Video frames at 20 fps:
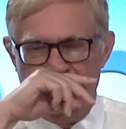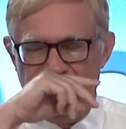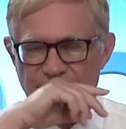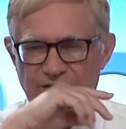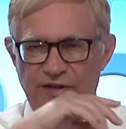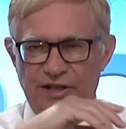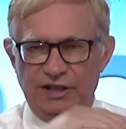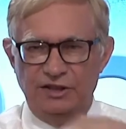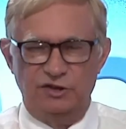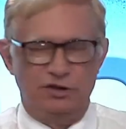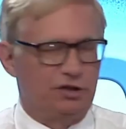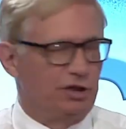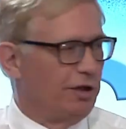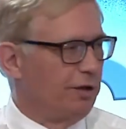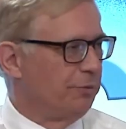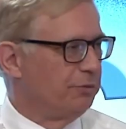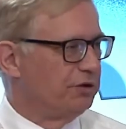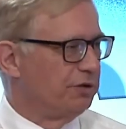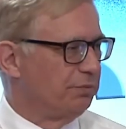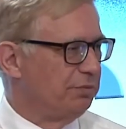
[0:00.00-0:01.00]
these
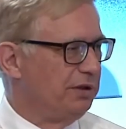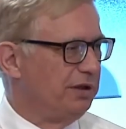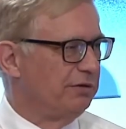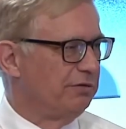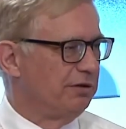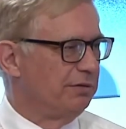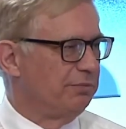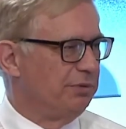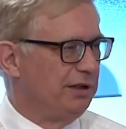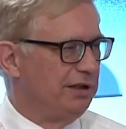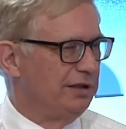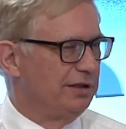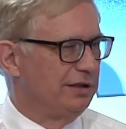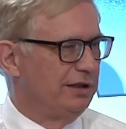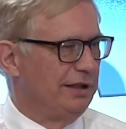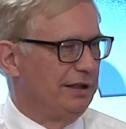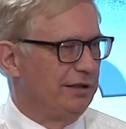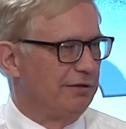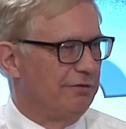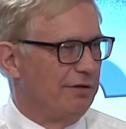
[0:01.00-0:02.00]
terms appear
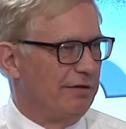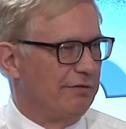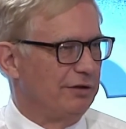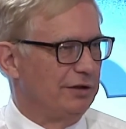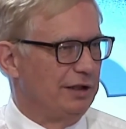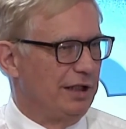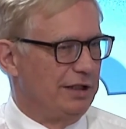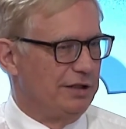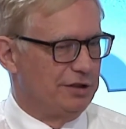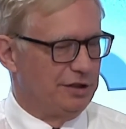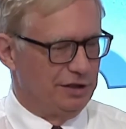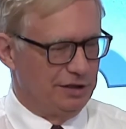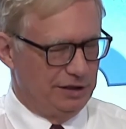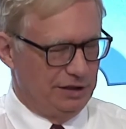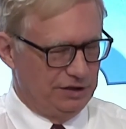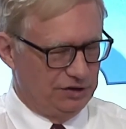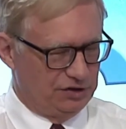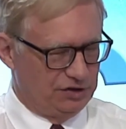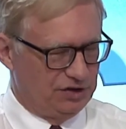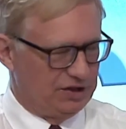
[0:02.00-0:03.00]
repeatedly in Revelation,
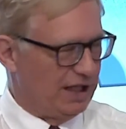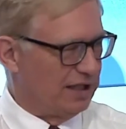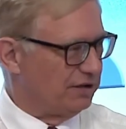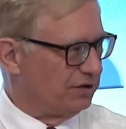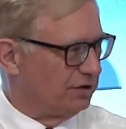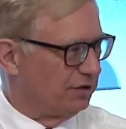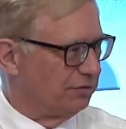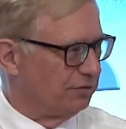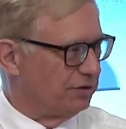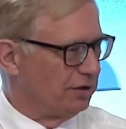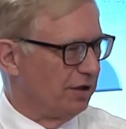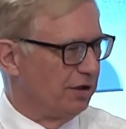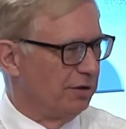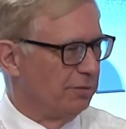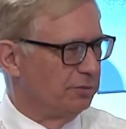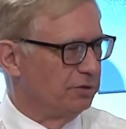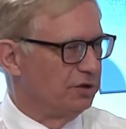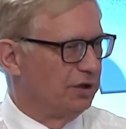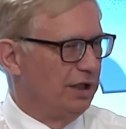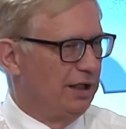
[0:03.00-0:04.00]
these sets of
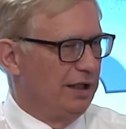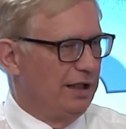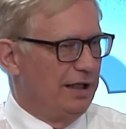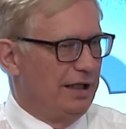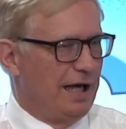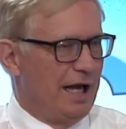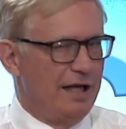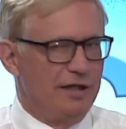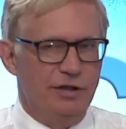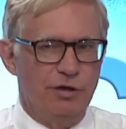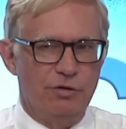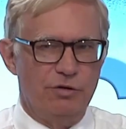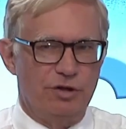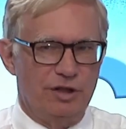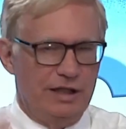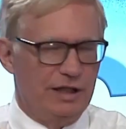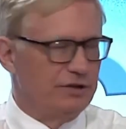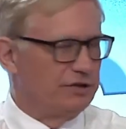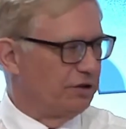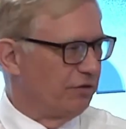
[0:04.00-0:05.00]
terms, and
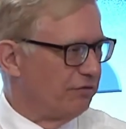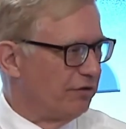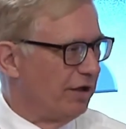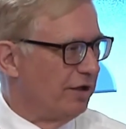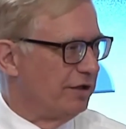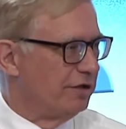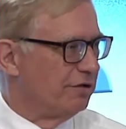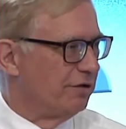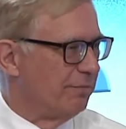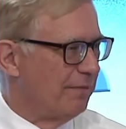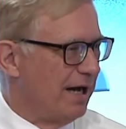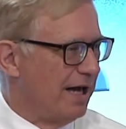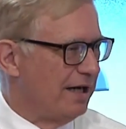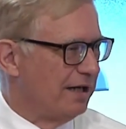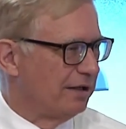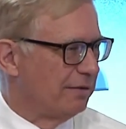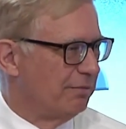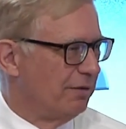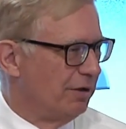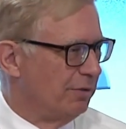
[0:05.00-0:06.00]
usually it's a very
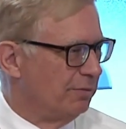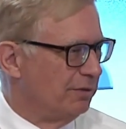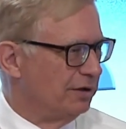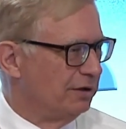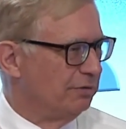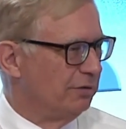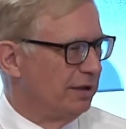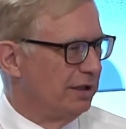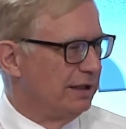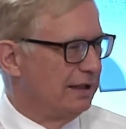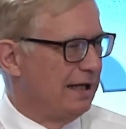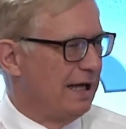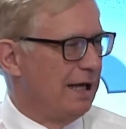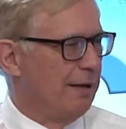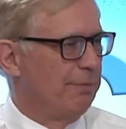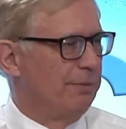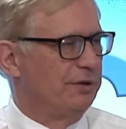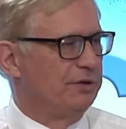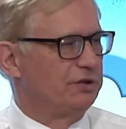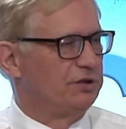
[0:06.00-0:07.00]
dramatic moment when it
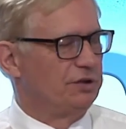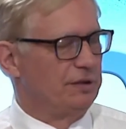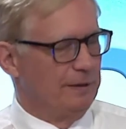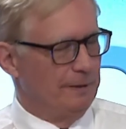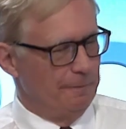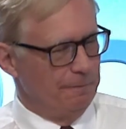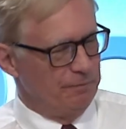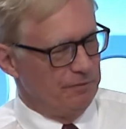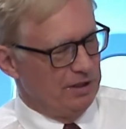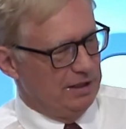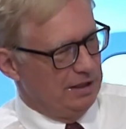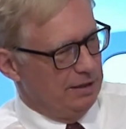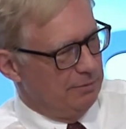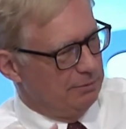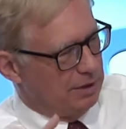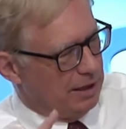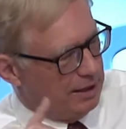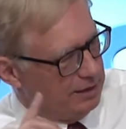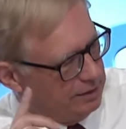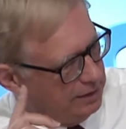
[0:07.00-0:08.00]
happens.
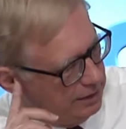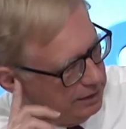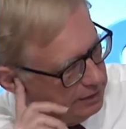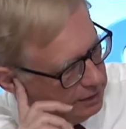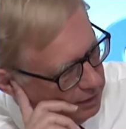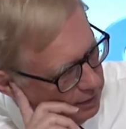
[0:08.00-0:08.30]
But I think